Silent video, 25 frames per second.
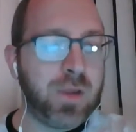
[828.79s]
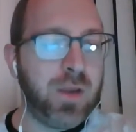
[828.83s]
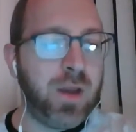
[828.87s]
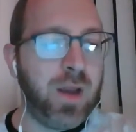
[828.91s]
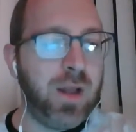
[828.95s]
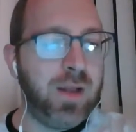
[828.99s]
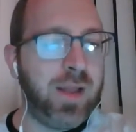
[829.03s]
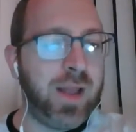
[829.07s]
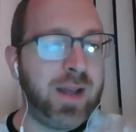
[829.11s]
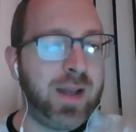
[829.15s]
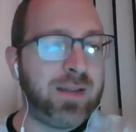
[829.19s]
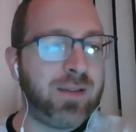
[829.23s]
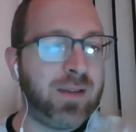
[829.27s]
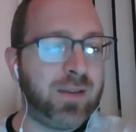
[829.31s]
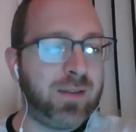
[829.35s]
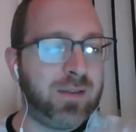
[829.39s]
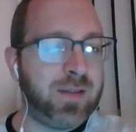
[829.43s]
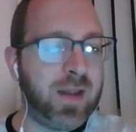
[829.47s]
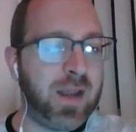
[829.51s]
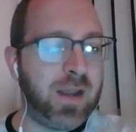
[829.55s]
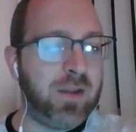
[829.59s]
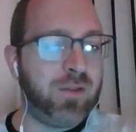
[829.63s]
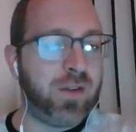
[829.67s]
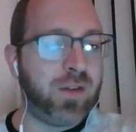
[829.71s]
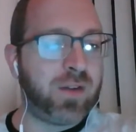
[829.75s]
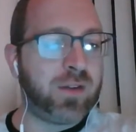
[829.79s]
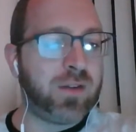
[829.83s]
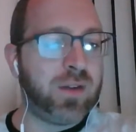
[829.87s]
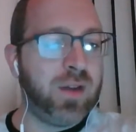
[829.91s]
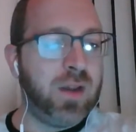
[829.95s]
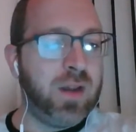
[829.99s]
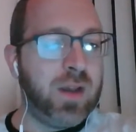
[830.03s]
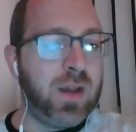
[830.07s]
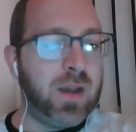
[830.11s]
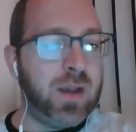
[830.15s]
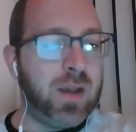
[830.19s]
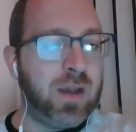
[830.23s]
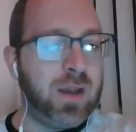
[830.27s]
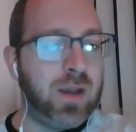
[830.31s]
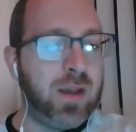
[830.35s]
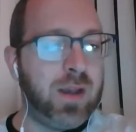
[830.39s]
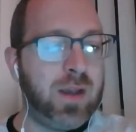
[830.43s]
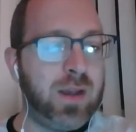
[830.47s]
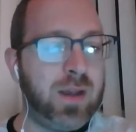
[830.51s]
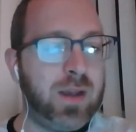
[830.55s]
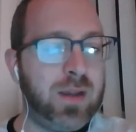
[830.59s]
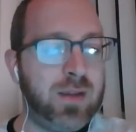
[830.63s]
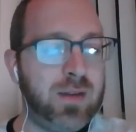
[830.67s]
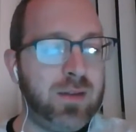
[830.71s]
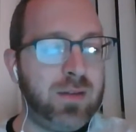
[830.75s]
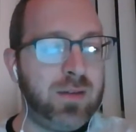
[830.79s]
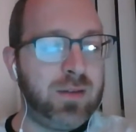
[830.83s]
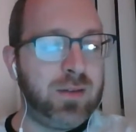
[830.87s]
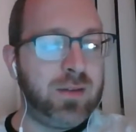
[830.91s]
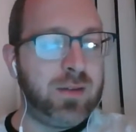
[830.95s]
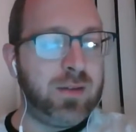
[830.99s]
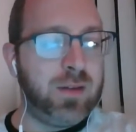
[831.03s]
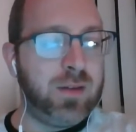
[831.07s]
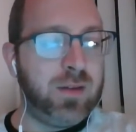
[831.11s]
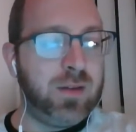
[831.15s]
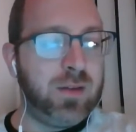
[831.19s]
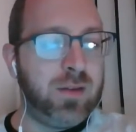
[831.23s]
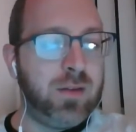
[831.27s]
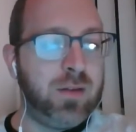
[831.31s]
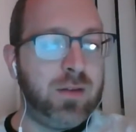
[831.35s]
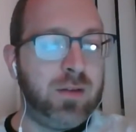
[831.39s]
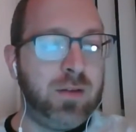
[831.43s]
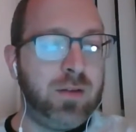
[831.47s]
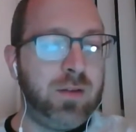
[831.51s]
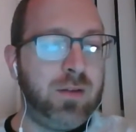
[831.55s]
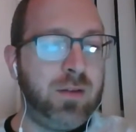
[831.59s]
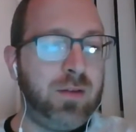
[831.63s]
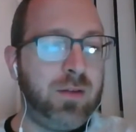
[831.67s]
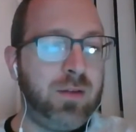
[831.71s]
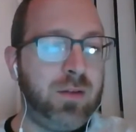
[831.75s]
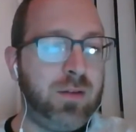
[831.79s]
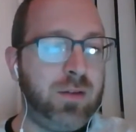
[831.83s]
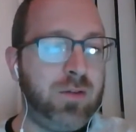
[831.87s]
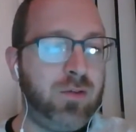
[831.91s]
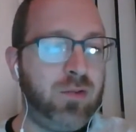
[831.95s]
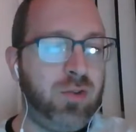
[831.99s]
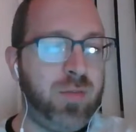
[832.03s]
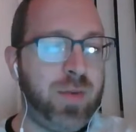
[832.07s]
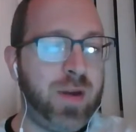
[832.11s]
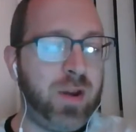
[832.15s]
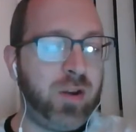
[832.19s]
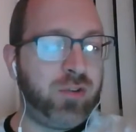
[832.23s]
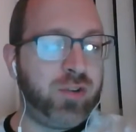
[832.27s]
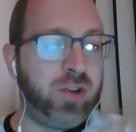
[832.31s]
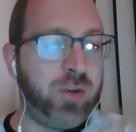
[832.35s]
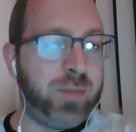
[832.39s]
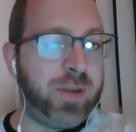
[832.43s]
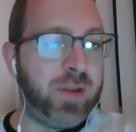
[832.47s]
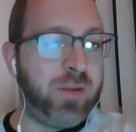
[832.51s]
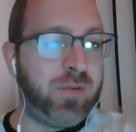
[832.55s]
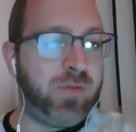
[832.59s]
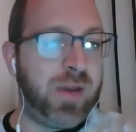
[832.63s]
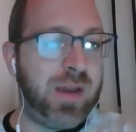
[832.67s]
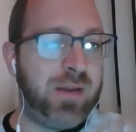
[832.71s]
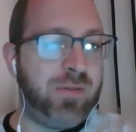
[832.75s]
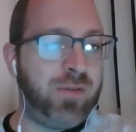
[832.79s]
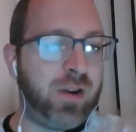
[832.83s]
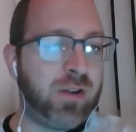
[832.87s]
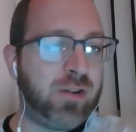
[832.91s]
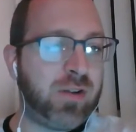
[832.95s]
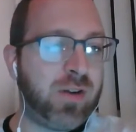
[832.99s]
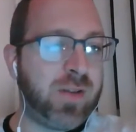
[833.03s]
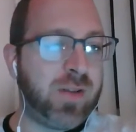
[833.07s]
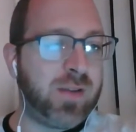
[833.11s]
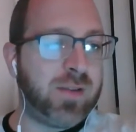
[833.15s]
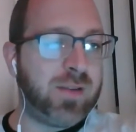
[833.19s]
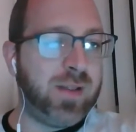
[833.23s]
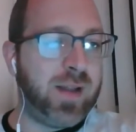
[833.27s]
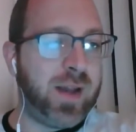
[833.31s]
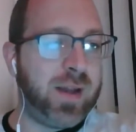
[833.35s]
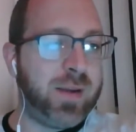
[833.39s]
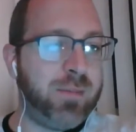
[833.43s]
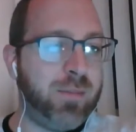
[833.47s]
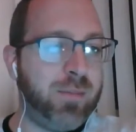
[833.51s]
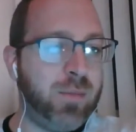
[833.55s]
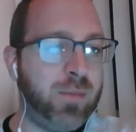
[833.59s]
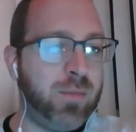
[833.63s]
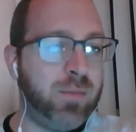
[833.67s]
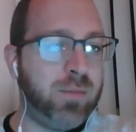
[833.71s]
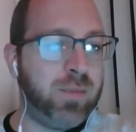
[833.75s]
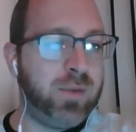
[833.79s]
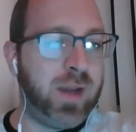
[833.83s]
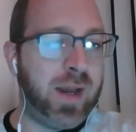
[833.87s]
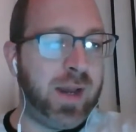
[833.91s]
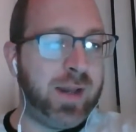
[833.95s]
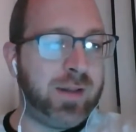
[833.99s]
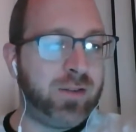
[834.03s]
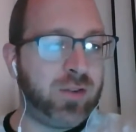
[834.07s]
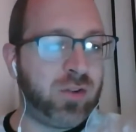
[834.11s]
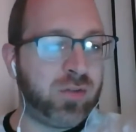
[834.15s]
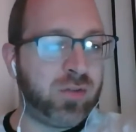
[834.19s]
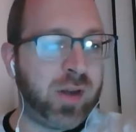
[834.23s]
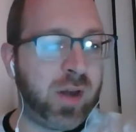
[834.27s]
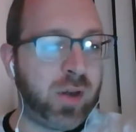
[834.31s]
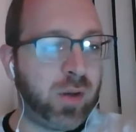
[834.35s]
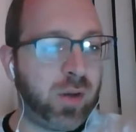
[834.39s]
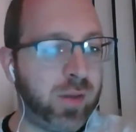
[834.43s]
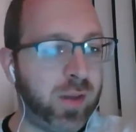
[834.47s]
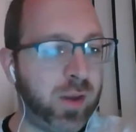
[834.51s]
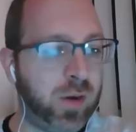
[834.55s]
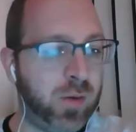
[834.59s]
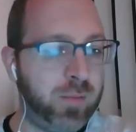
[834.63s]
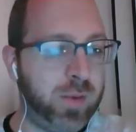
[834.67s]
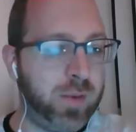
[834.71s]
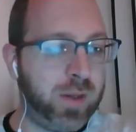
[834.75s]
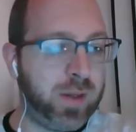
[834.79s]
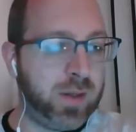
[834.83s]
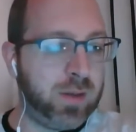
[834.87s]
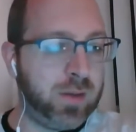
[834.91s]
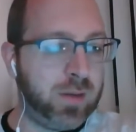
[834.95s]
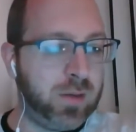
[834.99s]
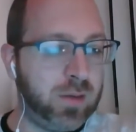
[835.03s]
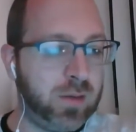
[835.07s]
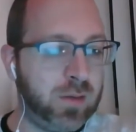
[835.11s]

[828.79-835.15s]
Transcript: Alexis Davis is, you better still be the favorite. I saw this line dancing around a little bit.